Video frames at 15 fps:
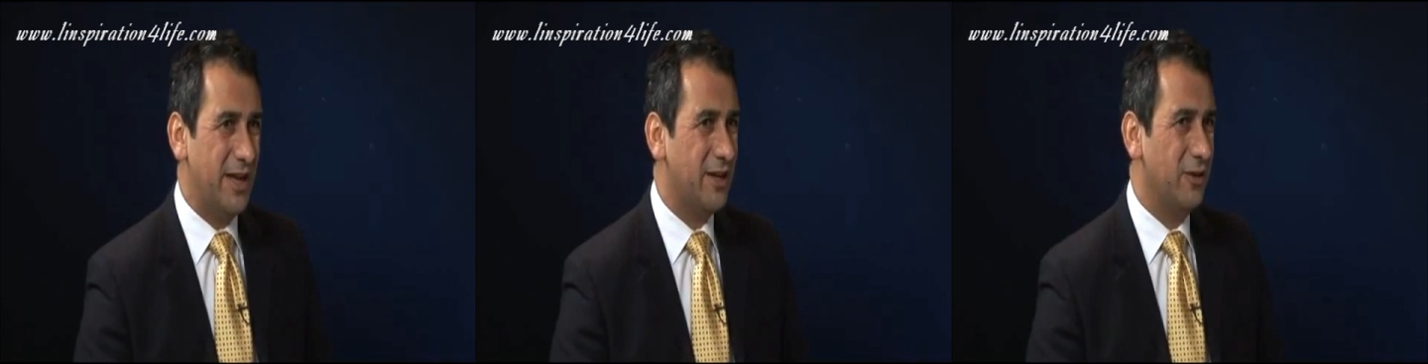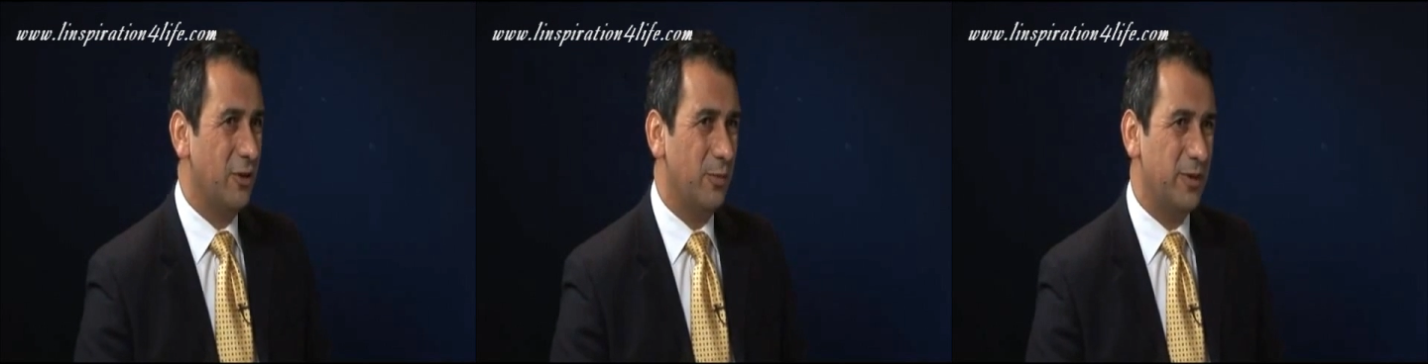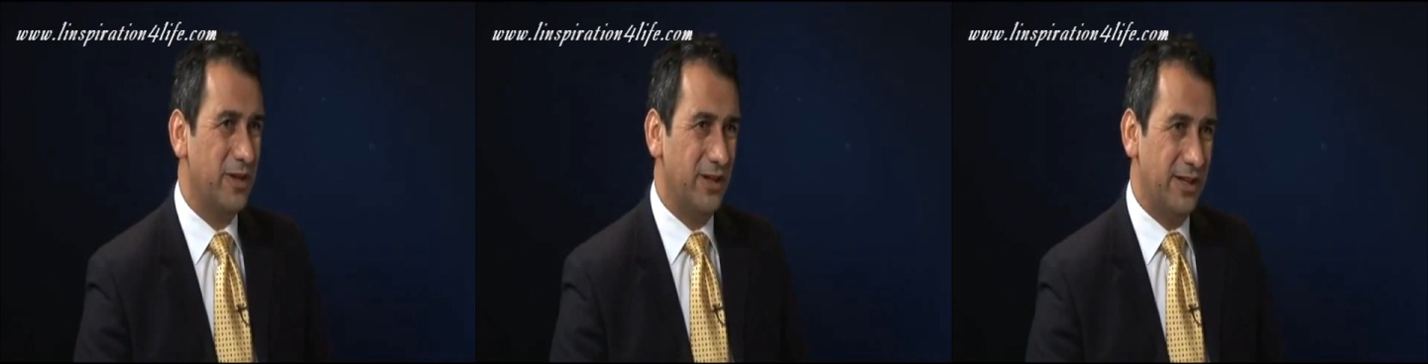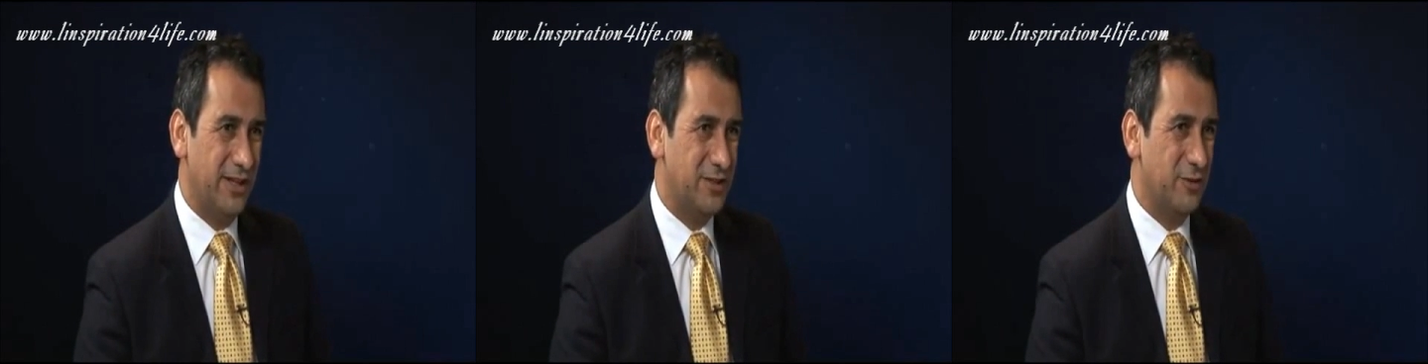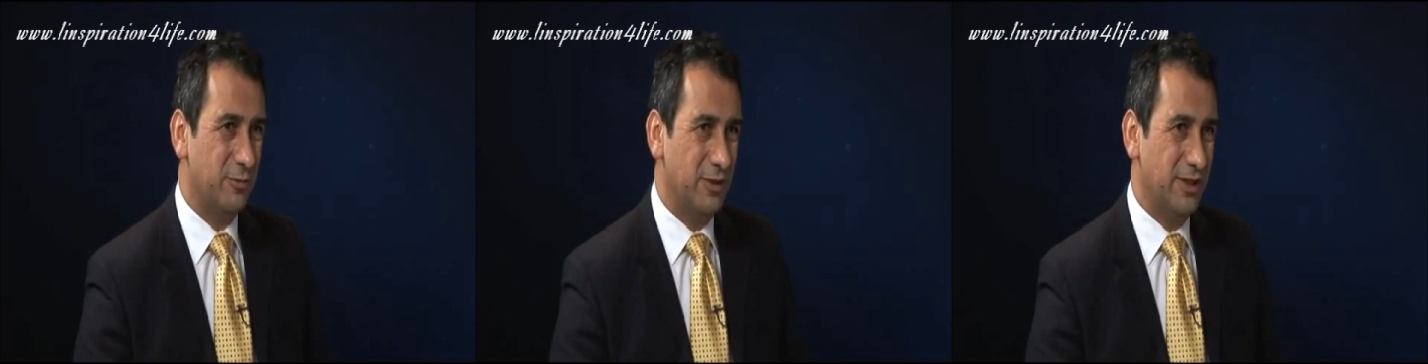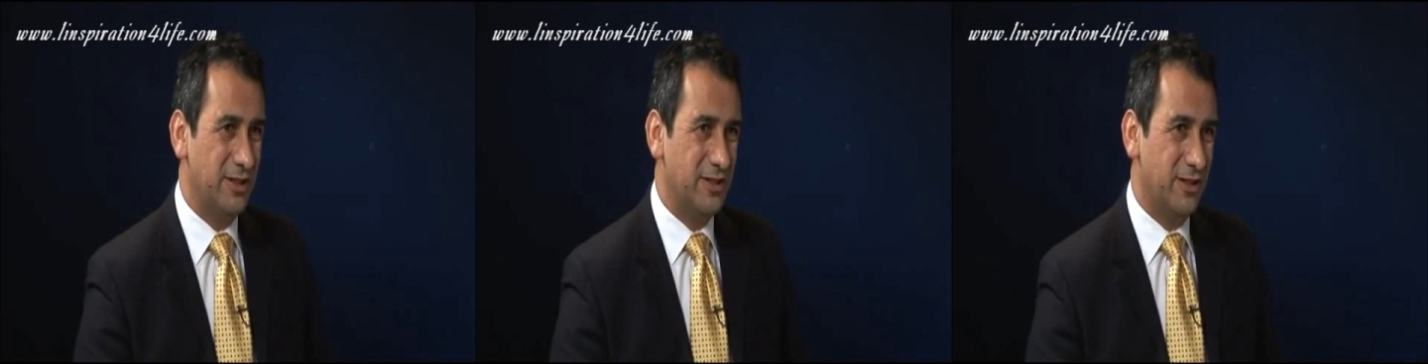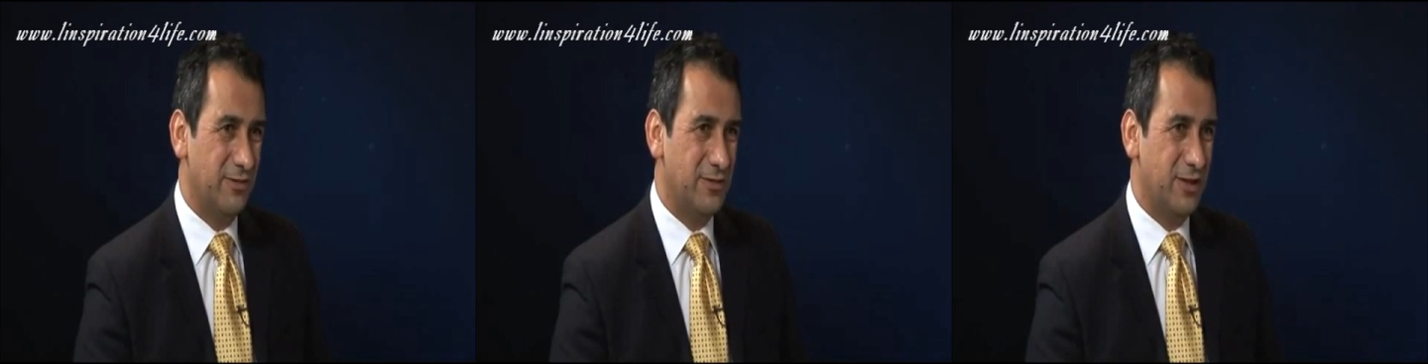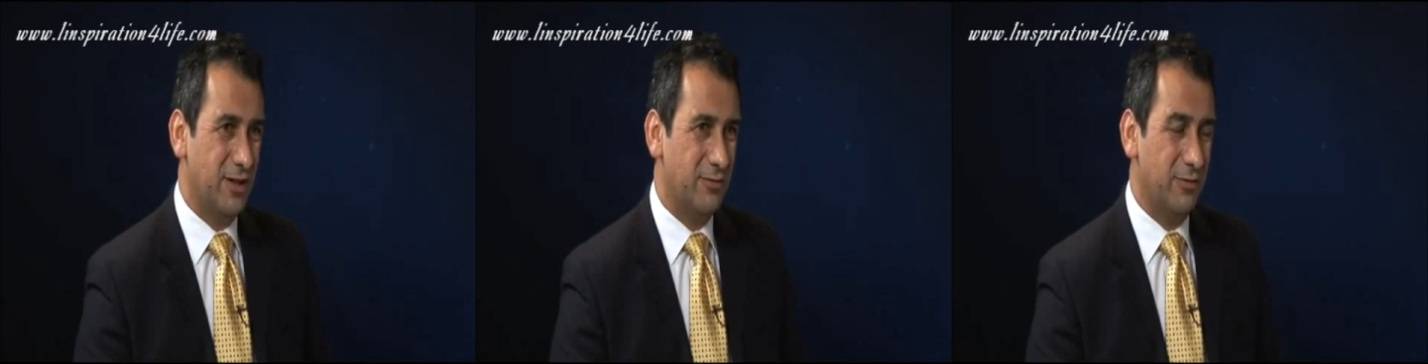Economically, it's a really
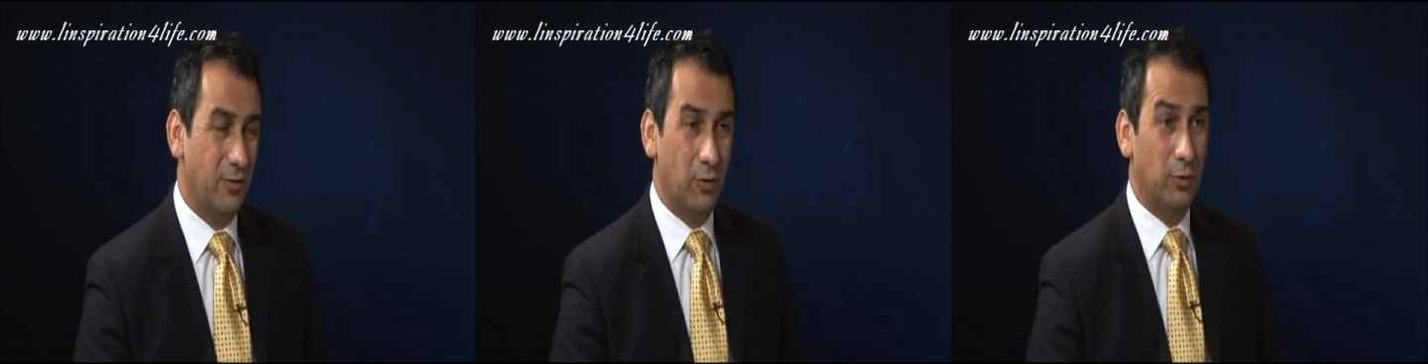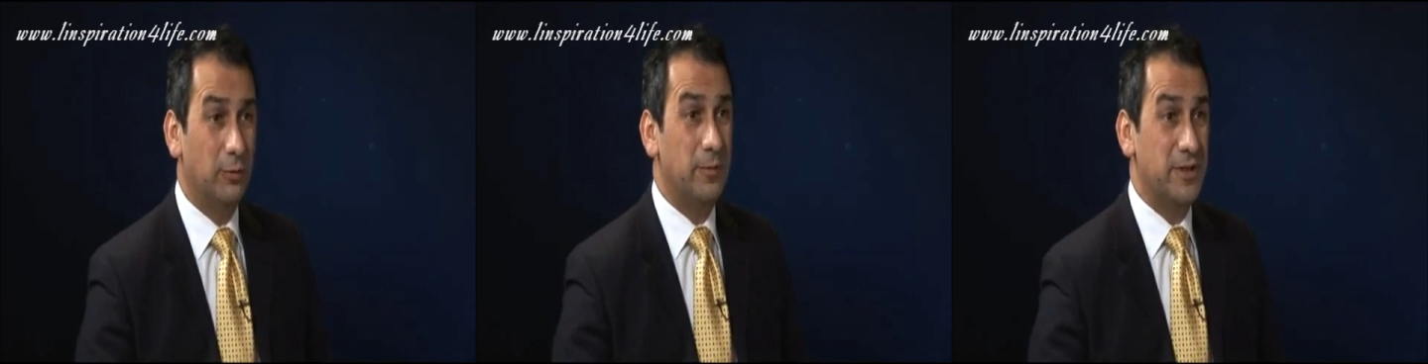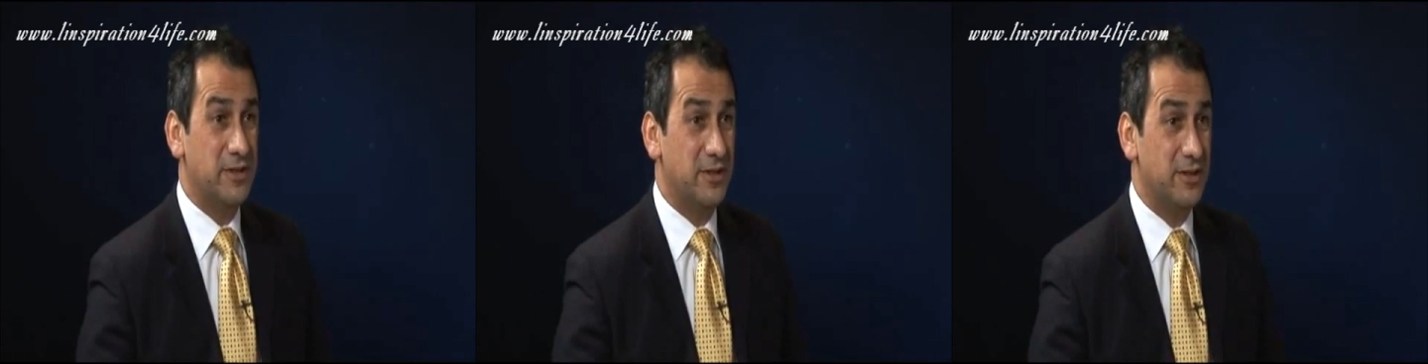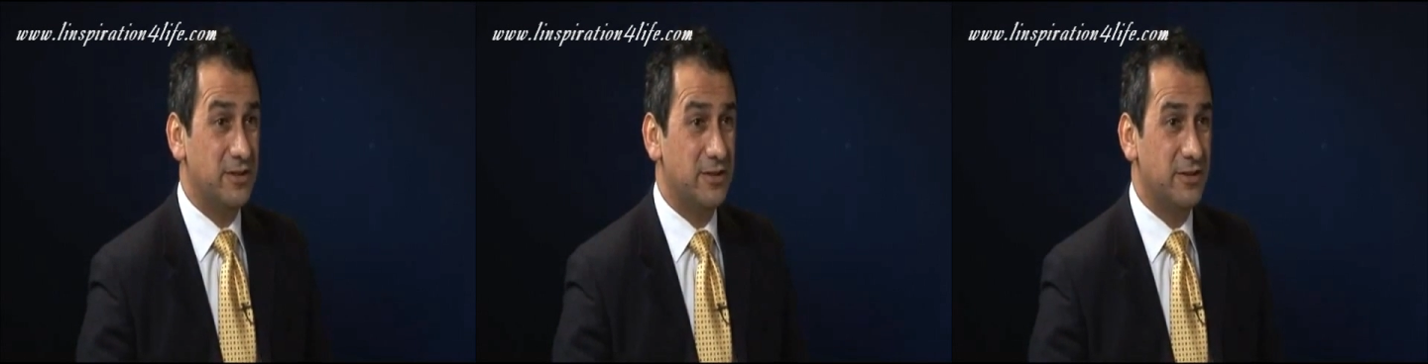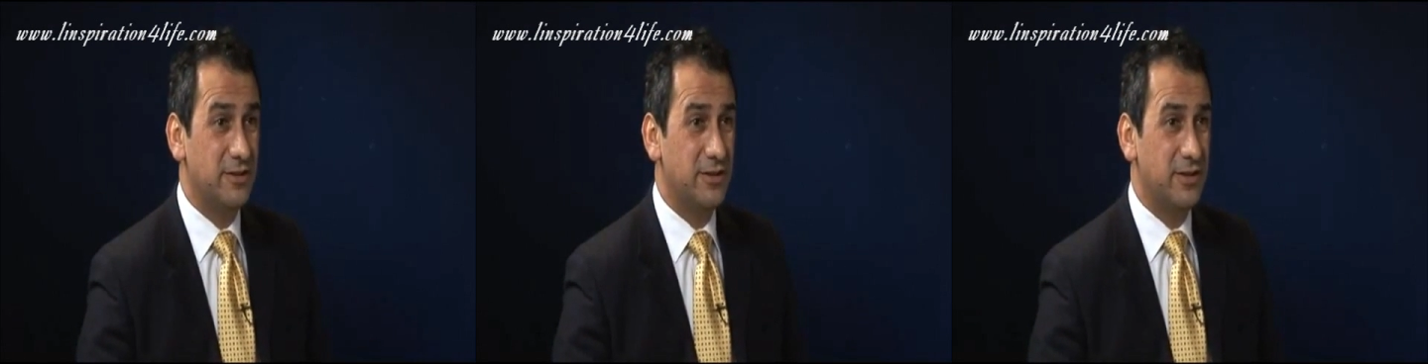tough time for all business.